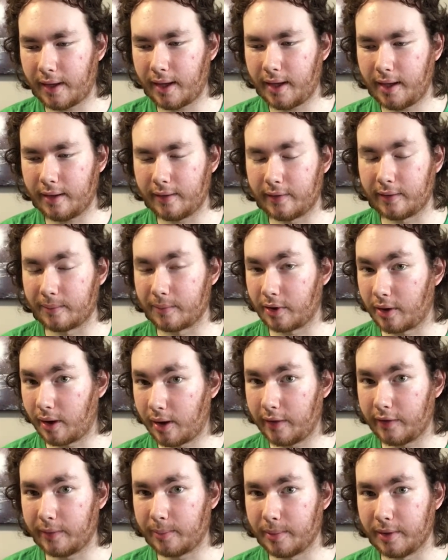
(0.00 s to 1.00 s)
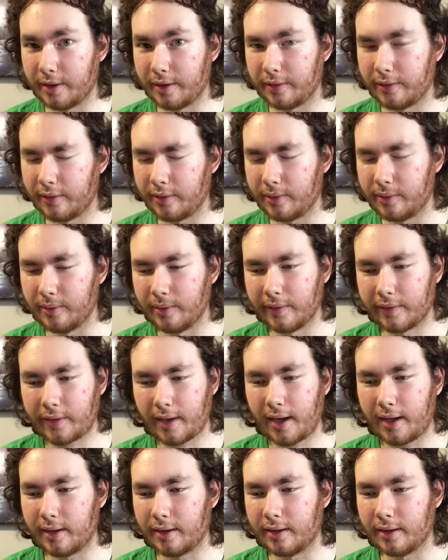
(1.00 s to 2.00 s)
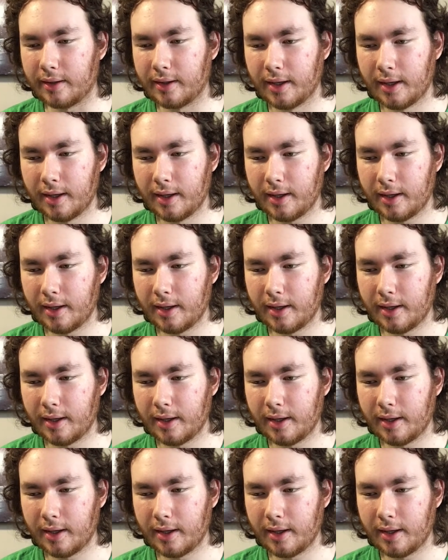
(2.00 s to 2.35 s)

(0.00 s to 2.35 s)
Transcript: hands of her husband, who is kind of